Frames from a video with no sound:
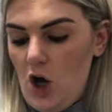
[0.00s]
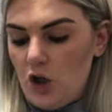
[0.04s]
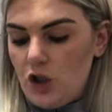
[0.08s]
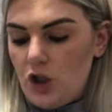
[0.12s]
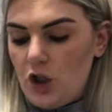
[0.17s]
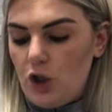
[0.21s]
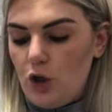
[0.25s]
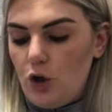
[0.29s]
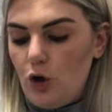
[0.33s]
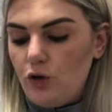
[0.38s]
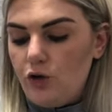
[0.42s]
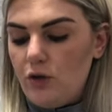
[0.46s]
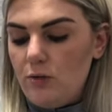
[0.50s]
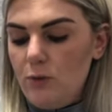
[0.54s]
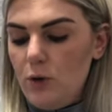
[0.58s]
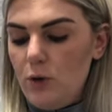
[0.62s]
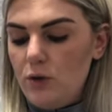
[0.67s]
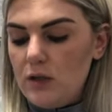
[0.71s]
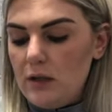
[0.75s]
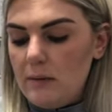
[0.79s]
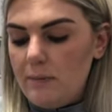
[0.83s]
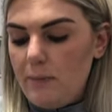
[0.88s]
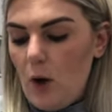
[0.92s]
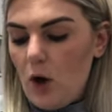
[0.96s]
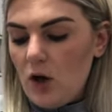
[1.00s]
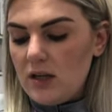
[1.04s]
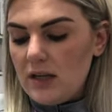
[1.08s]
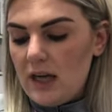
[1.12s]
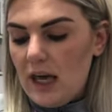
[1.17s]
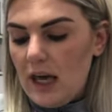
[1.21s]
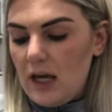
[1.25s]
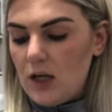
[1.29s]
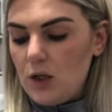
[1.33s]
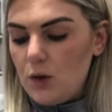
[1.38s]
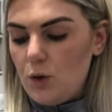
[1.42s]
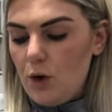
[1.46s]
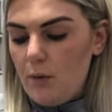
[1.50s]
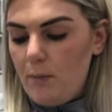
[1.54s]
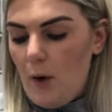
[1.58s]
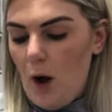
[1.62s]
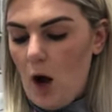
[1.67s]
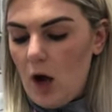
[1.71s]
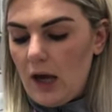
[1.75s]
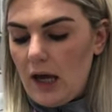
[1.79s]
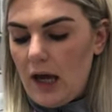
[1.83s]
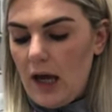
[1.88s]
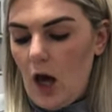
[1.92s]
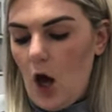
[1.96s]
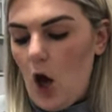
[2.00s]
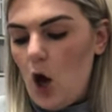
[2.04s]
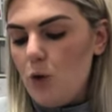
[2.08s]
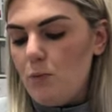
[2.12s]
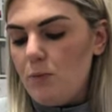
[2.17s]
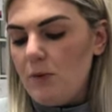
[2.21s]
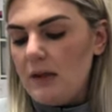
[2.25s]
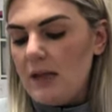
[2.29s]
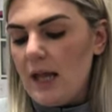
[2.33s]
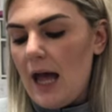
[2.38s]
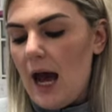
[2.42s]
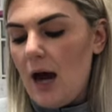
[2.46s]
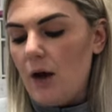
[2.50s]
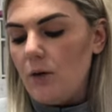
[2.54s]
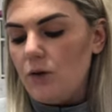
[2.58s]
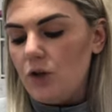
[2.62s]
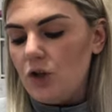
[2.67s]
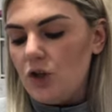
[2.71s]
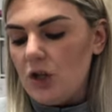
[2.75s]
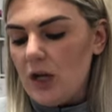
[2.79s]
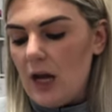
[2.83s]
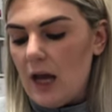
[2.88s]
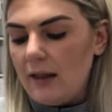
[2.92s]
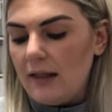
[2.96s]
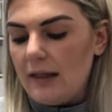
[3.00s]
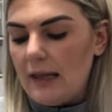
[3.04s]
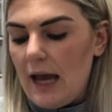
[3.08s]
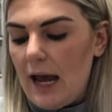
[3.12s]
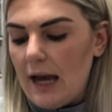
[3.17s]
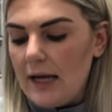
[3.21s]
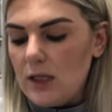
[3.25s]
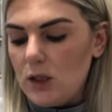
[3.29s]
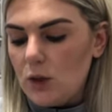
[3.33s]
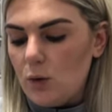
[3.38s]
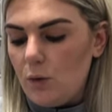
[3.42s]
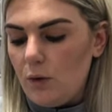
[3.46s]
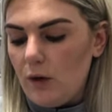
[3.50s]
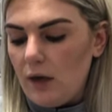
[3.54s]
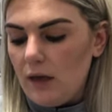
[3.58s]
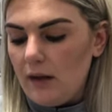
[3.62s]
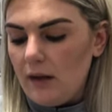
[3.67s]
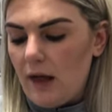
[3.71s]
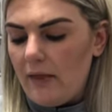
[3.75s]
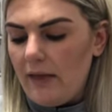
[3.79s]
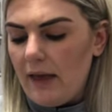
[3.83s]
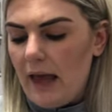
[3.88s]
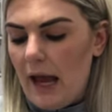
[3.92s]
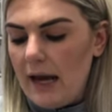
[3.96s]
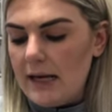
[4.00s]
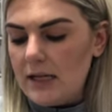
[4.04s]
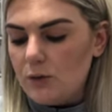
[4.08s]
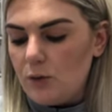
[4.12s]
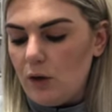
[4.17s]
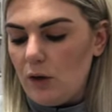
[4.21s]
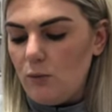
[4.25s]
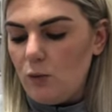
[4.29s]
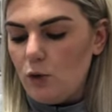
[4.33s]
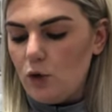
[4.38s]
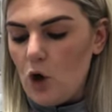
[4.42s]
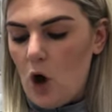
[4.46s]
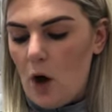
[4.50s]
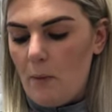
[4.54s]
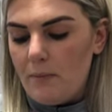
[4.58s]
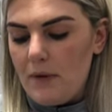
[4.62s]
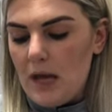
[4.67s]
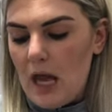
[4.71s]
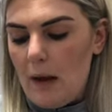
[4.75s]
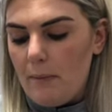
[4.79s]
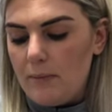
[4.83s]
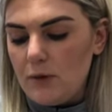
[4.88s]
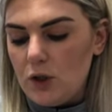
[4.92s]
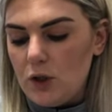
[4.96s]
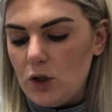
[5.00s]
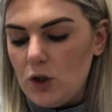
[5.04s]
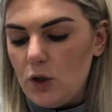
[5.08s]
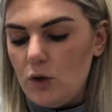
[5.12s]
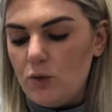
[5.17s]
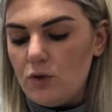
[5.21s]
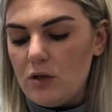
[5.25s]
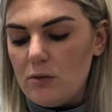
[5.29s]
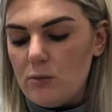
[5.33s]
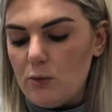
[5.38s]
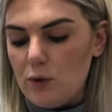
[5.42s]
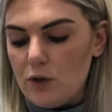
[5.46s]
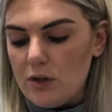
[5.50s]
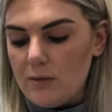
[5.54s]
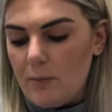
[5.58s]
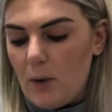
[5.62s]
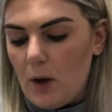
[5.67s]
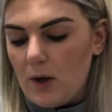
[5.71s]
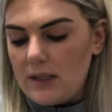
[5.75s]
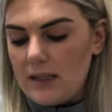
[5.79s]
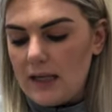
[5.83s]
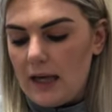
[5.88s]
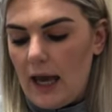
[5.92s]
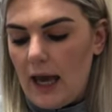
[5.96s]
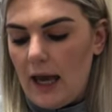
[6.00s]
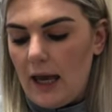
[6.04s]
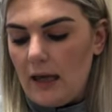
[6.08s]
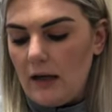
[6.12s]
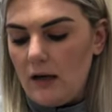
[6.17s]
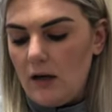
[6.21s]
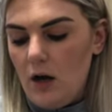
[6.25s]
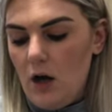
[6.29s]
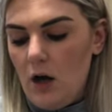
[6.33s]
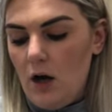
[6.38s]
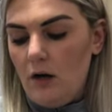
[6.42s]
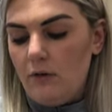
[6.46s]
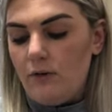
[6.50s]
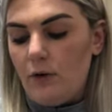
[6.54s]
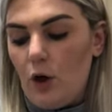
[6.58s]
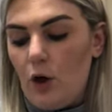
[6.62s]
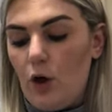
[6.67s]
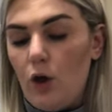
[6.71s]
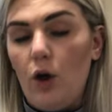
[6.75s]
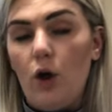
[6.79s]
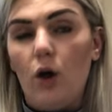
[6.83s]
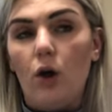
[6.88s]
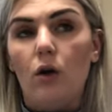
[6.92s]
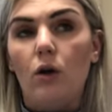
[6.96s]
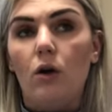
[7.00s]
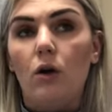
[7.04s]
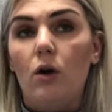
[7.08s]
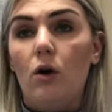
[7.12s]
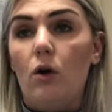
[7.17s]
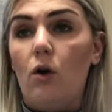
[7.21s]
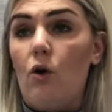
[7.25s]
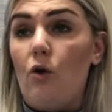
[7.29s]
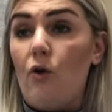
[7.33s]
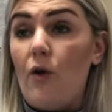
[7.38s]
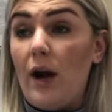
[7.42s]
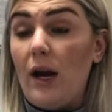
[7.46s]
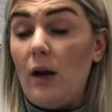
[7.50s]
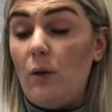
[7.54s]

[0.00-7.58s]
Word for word: She tucked the music box key into her pocket, hoping now that she had the ice queen that the ice queen would not be able to use the music box again for her or